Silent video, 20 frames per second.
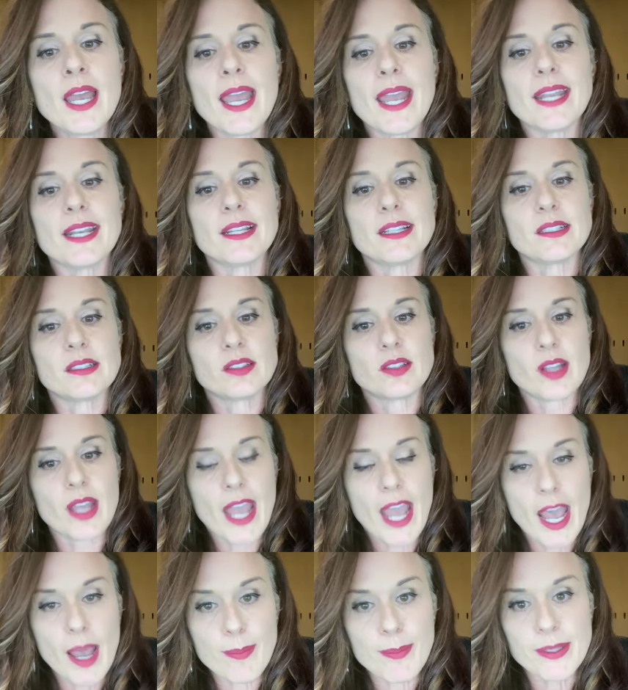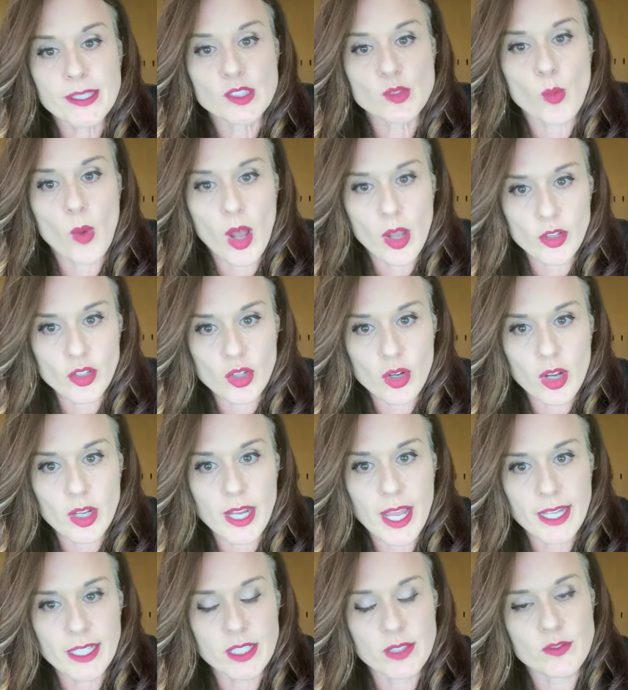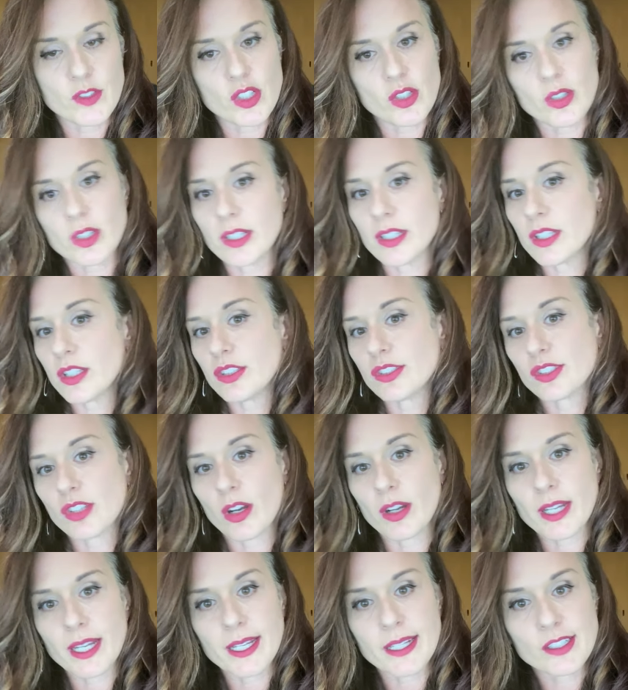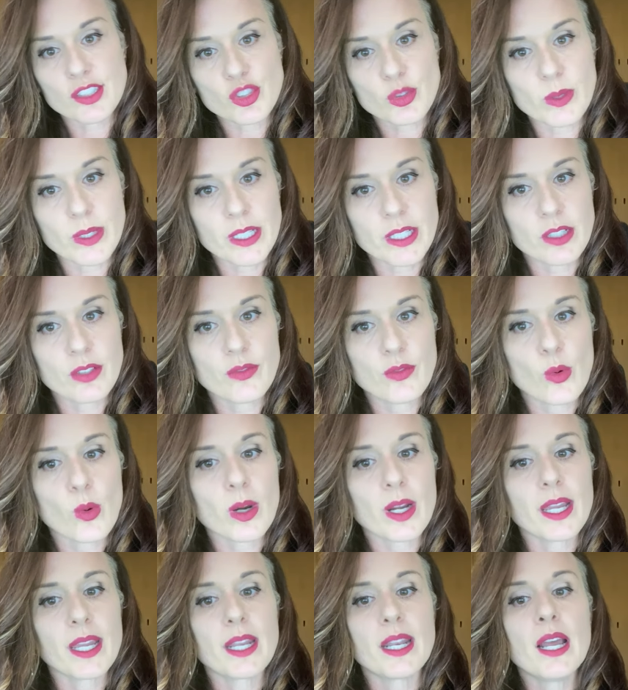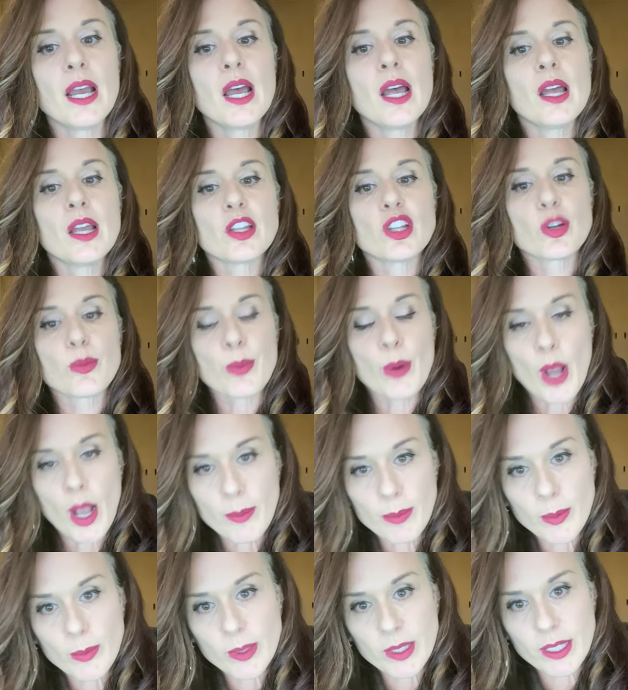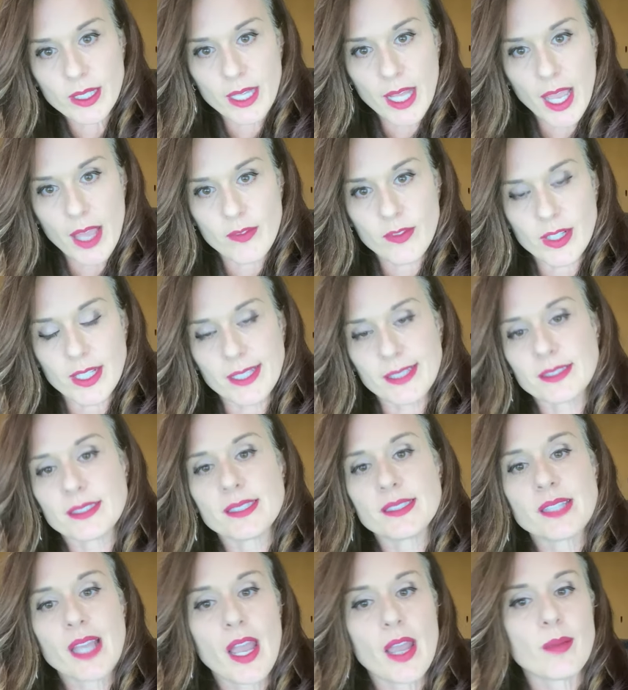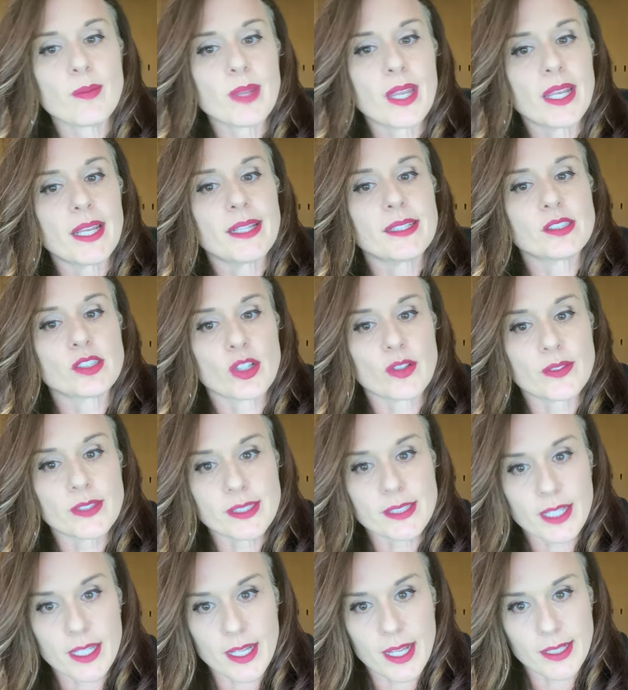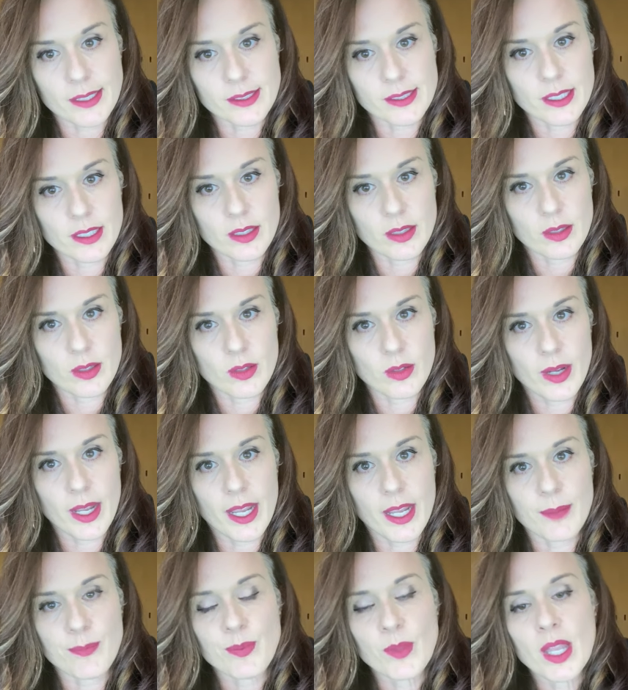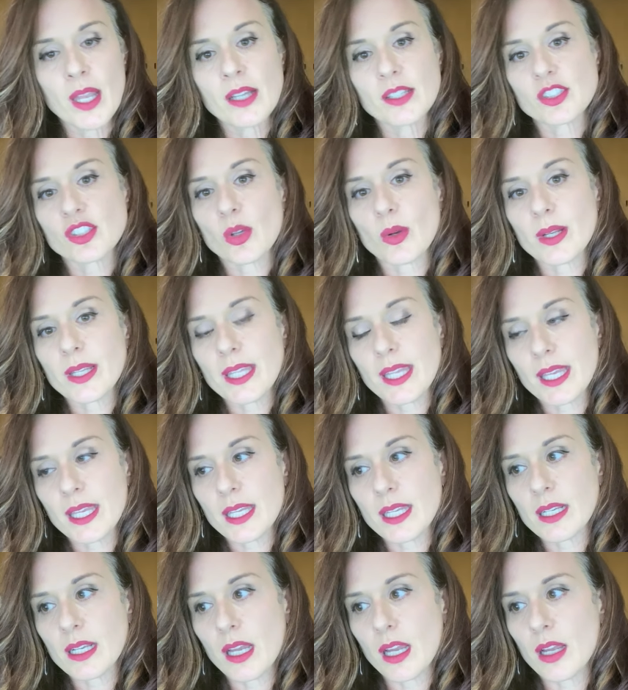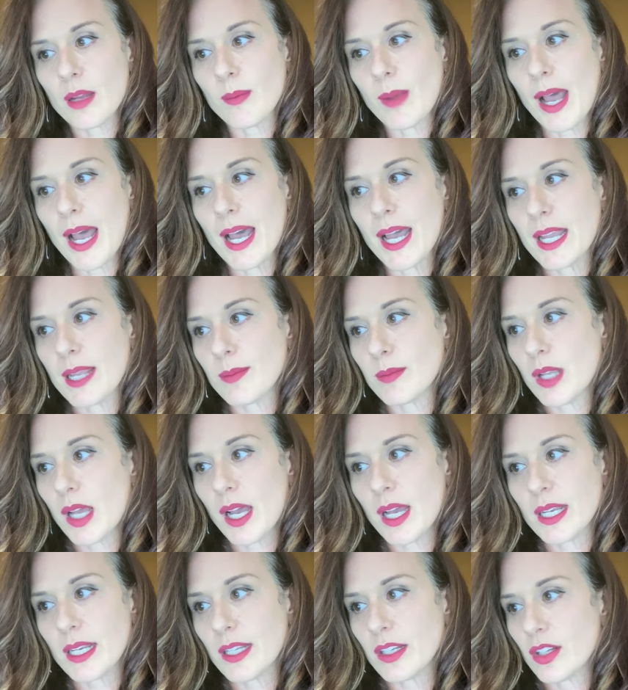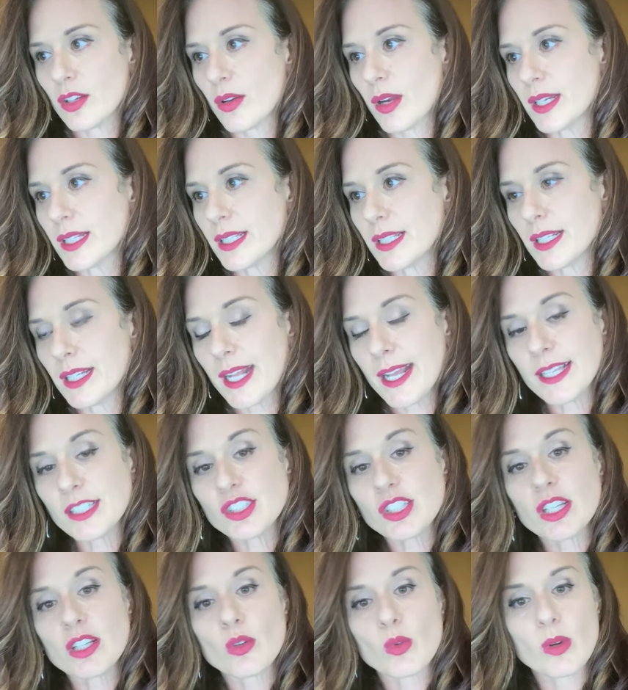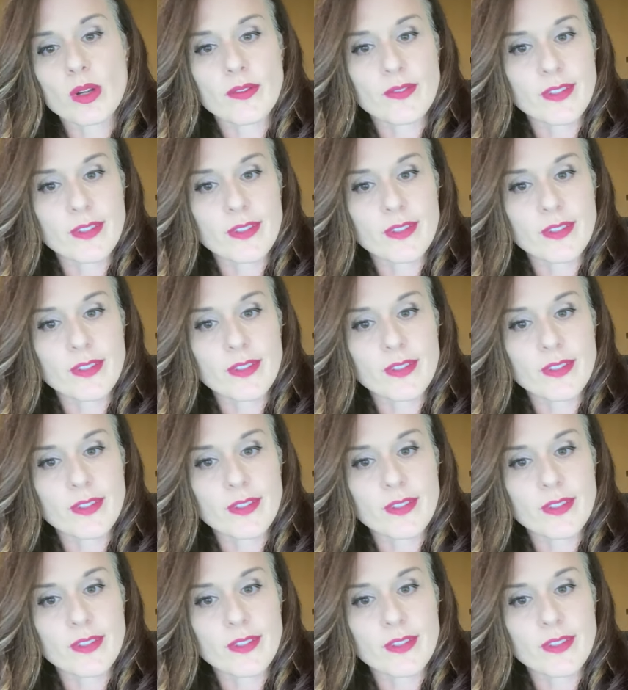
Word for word: and it happens while you're on active duty, you start getting treated for it, you're probably going to have an easy time getting service connected, okay? So again, I am not an accredited agent or a